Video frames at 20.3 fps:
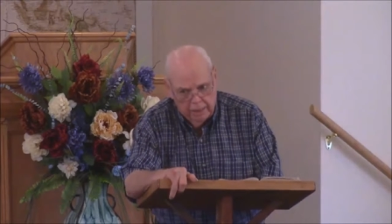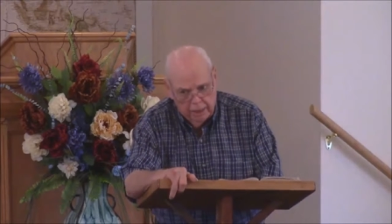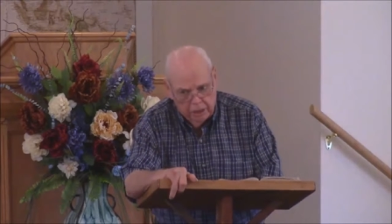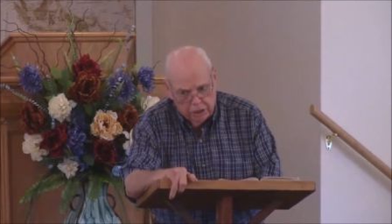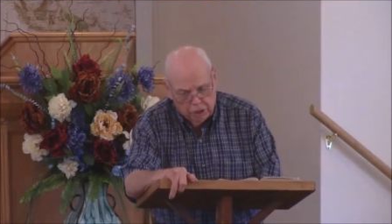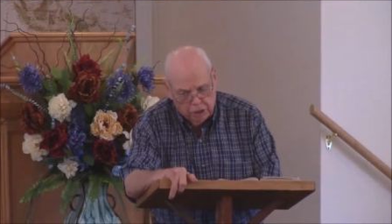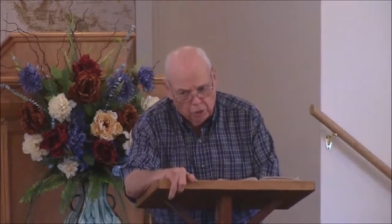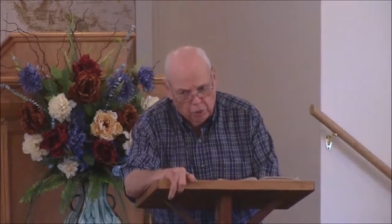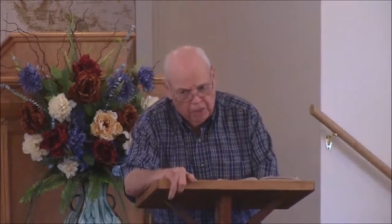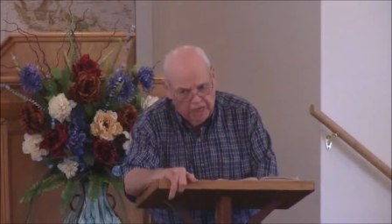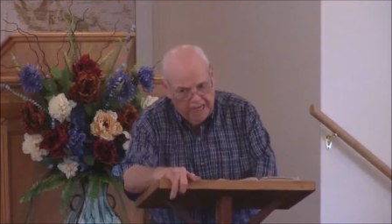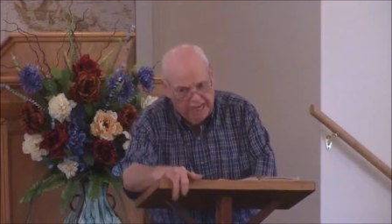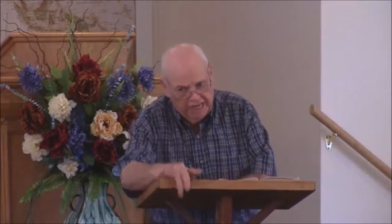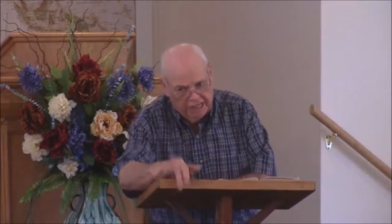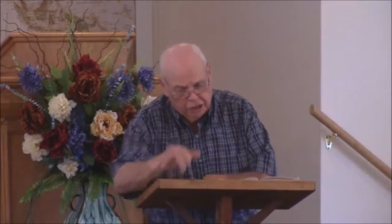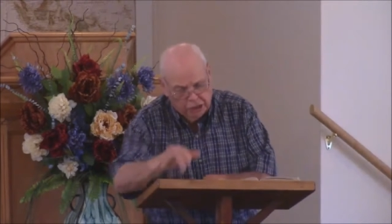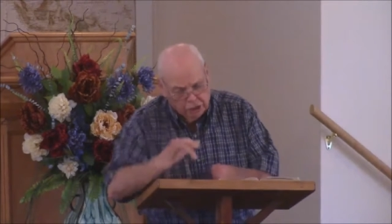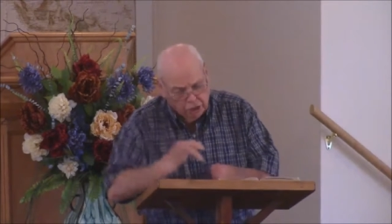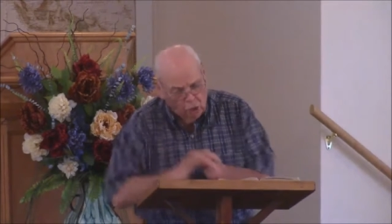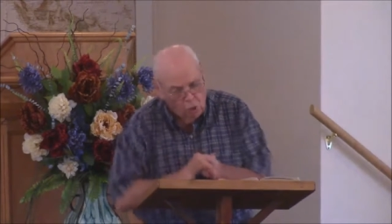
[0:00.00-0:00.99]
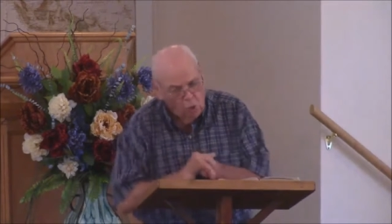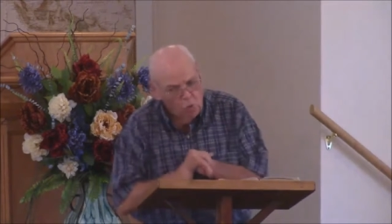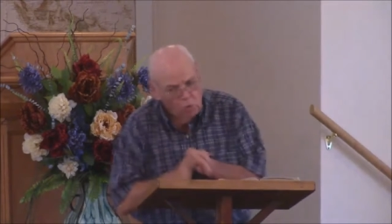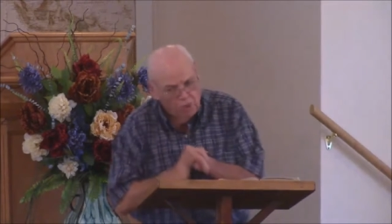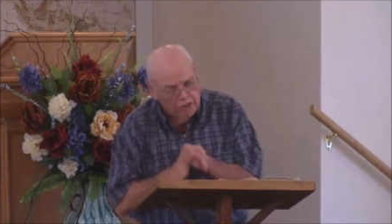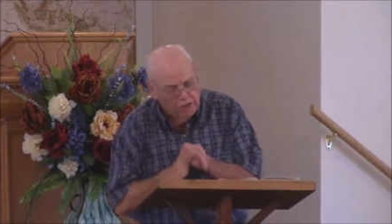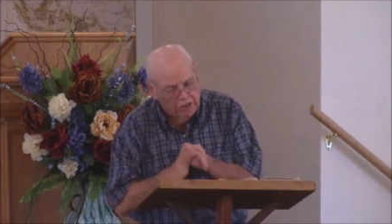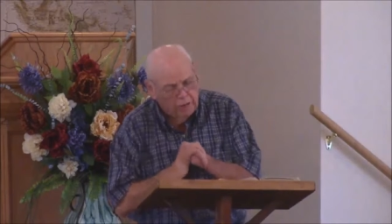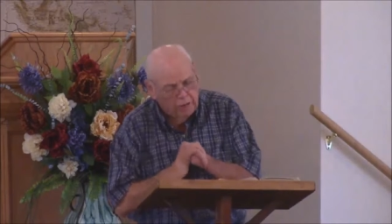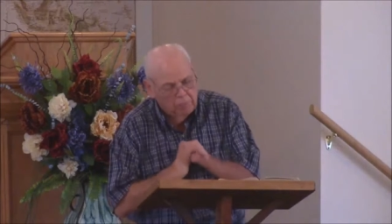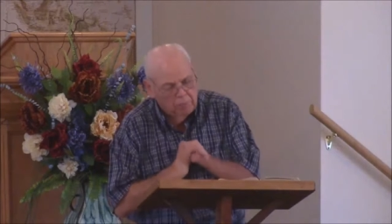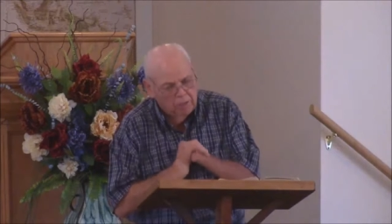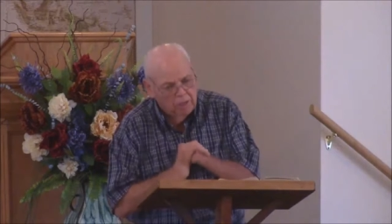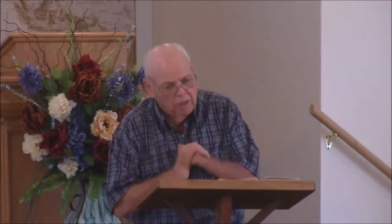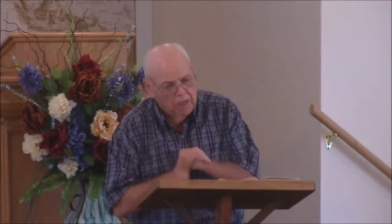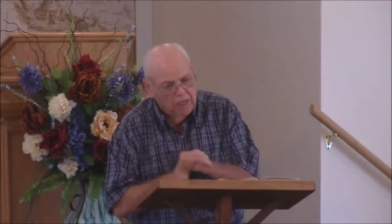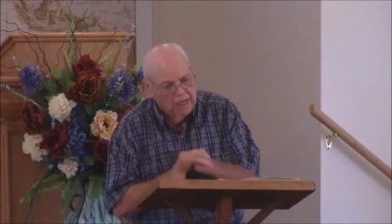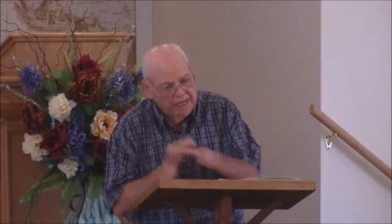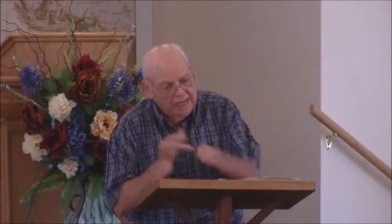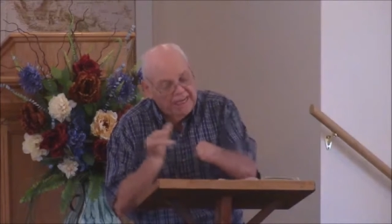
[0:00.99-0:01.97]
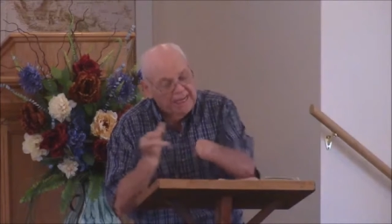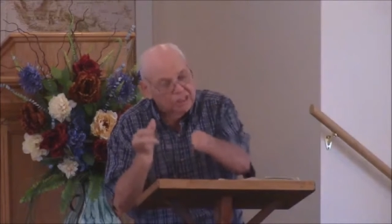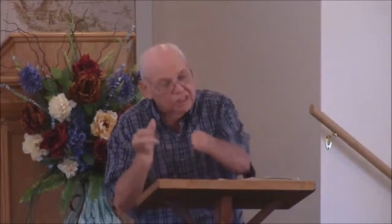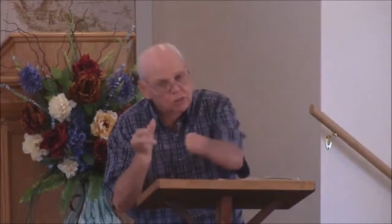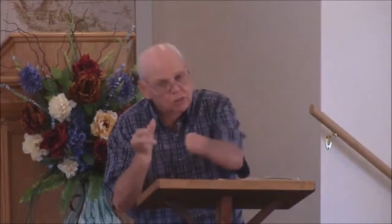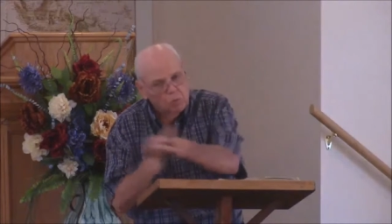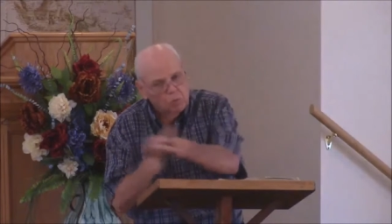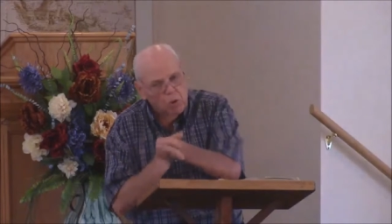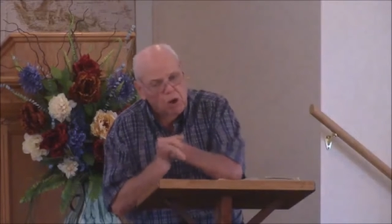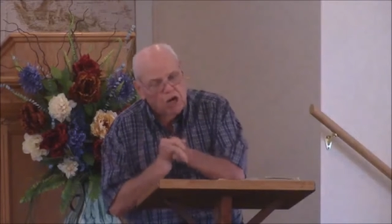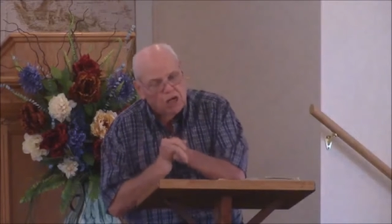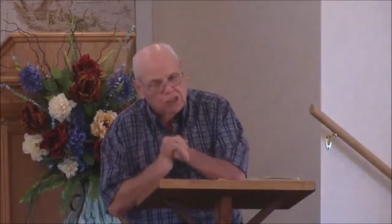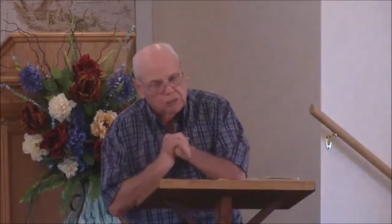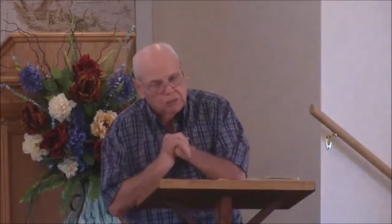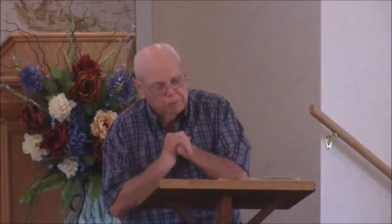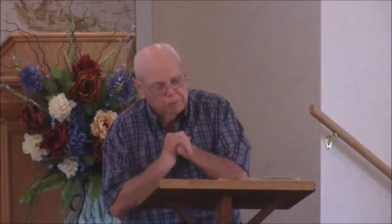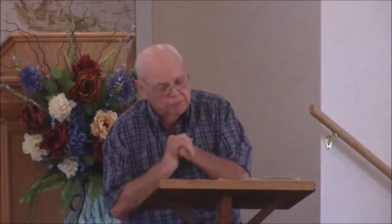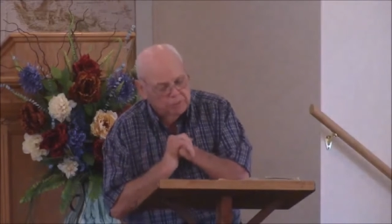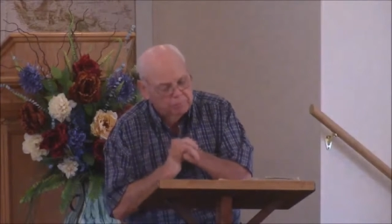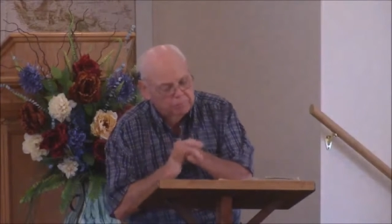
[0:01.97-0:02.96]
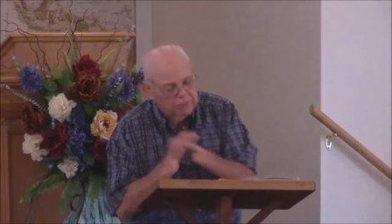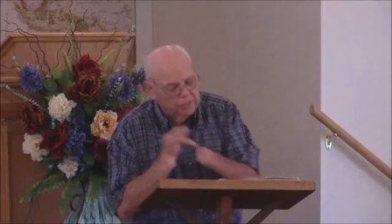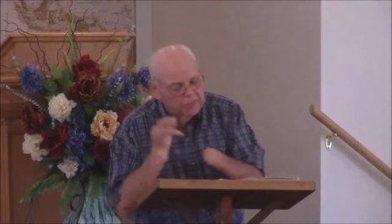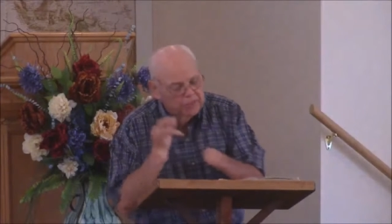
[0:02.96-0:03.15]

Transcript: So he has told him he is the watchman. But